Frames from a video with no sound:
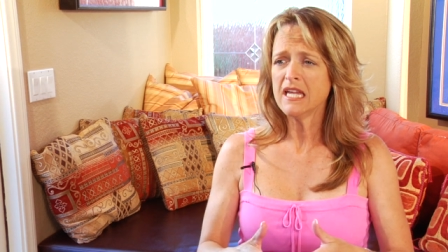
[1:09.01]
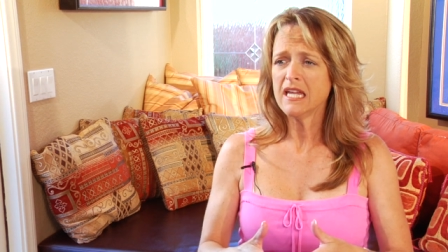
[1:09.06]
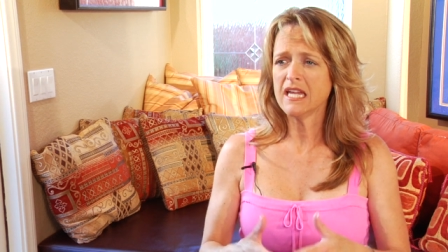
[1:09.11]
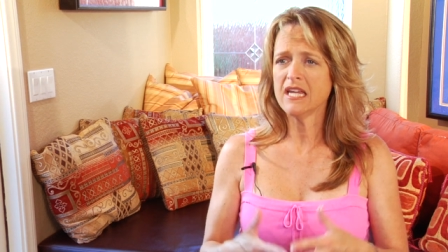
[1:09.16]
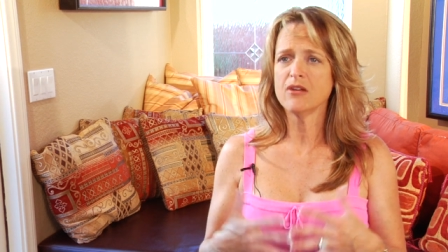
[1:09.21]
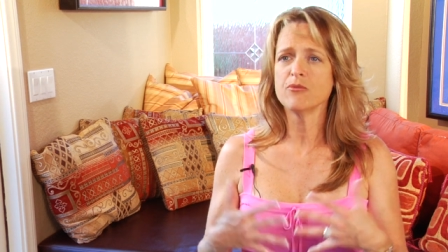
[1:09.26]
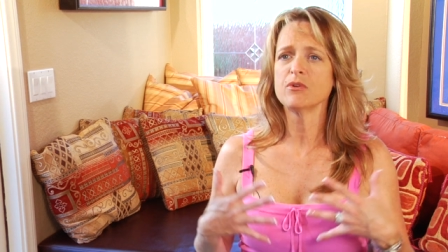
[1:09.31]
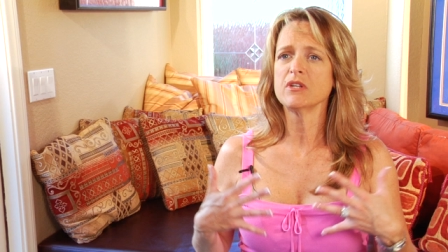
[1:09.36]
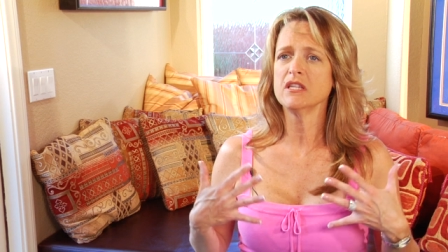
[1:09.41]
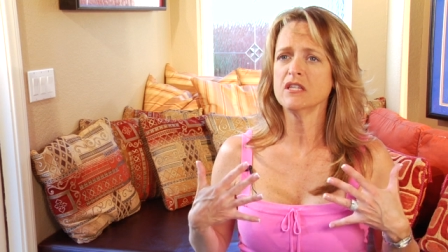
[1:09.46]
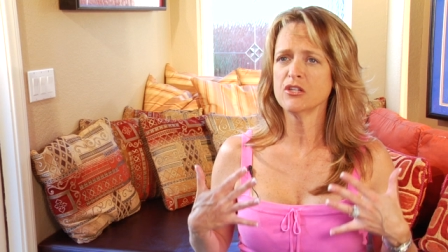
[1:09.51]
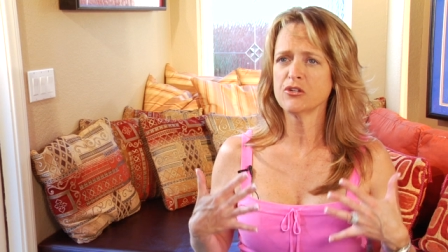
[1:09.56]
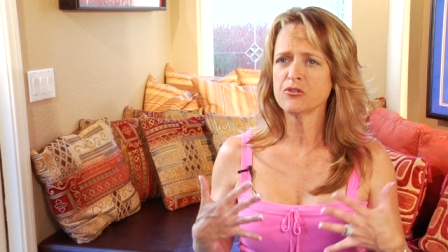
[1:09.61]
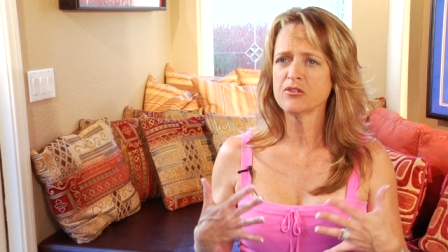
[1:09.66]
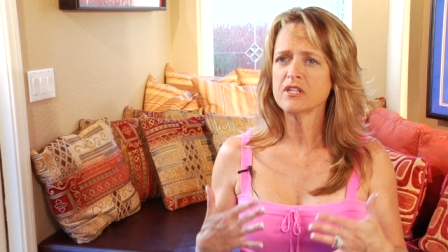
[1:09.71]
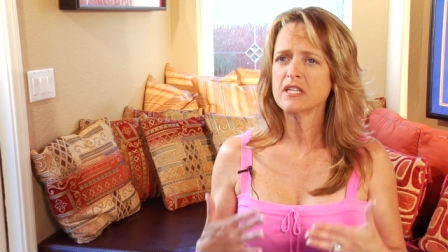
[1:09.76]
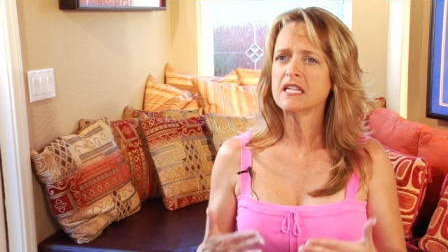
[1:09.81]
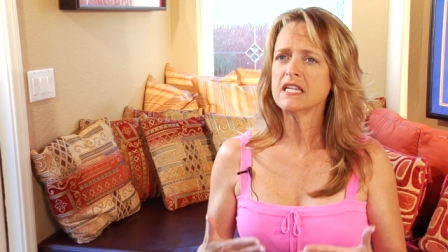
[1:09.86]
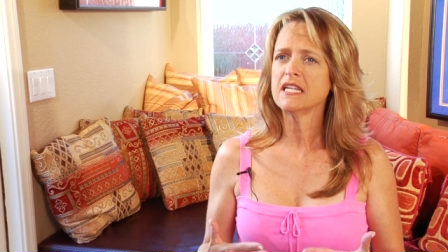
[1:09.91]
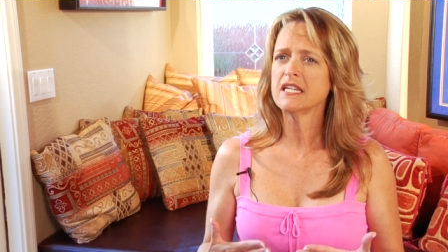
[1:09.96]
and it would
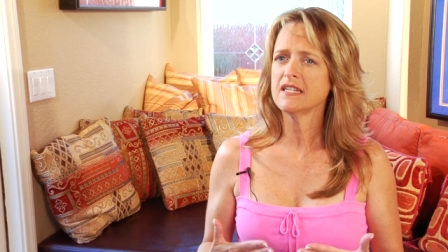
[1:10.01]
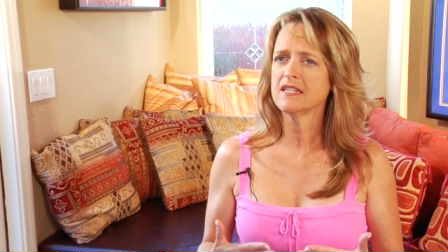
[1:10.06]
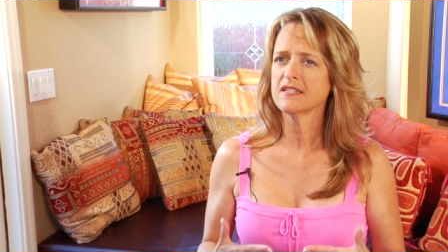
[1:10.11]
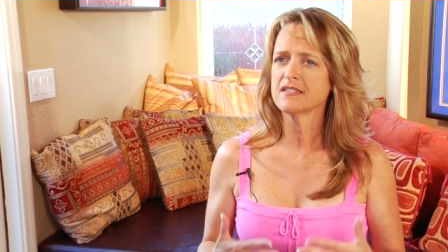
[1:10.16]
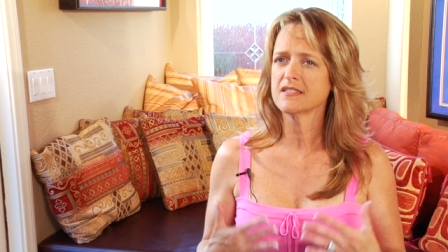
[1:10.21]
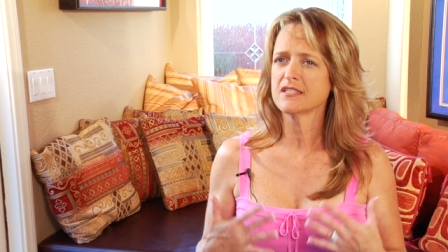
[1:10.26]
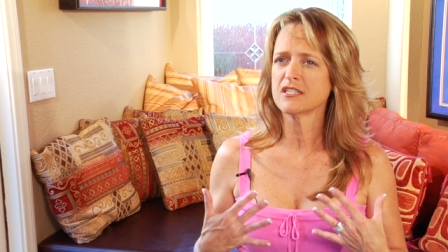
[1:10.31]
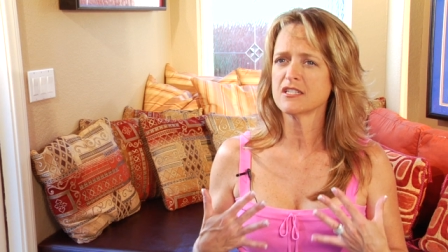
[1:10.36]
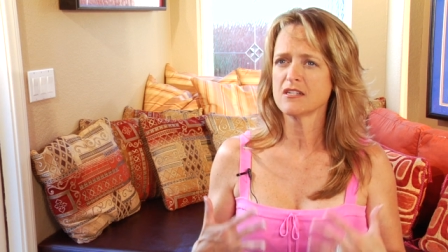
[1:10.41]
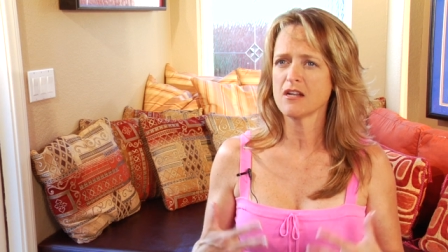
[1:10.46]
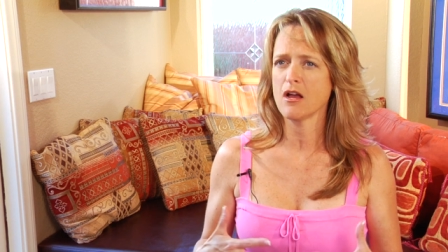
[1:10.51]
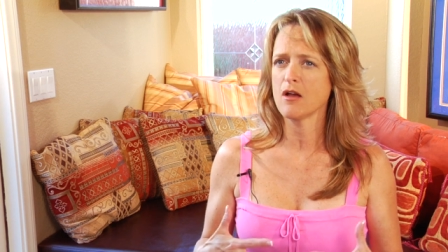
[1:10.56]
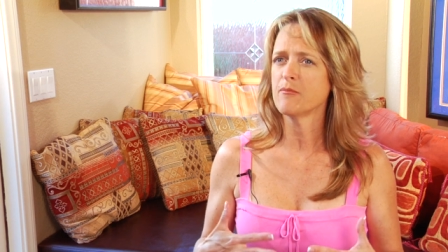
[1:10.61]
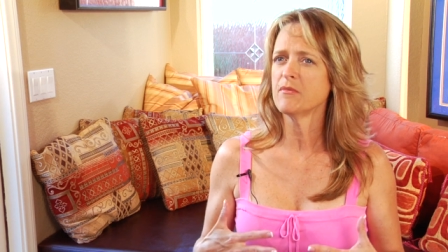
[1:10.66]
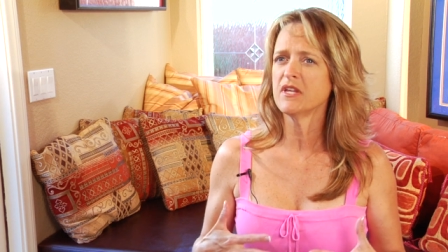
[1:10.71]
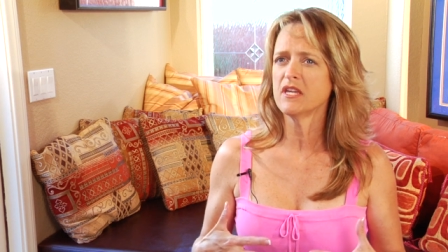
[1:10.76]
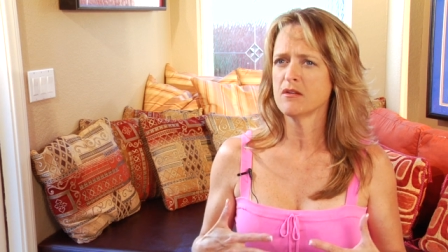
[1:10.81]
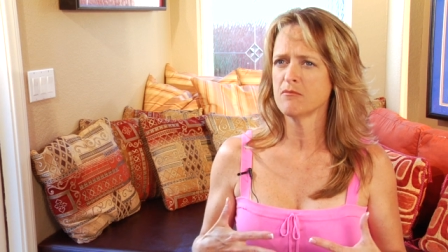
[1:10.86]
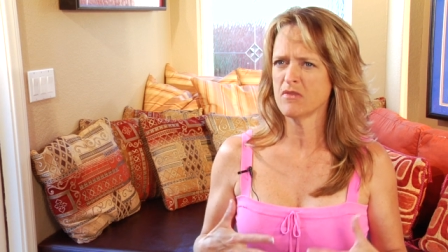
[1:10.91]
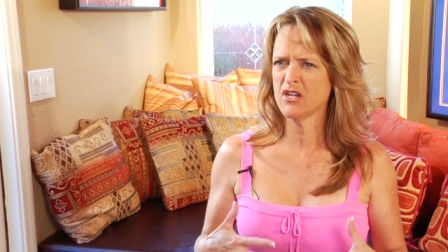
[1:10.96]
literally stop
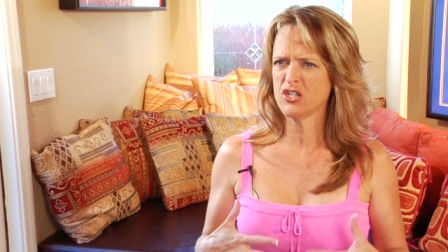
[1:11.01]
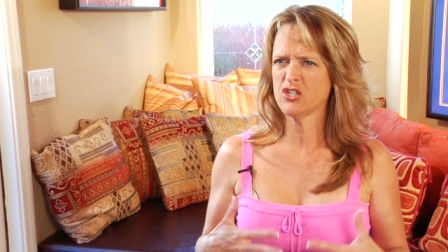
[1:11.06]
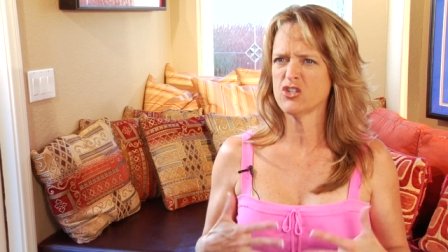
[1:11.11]
me in my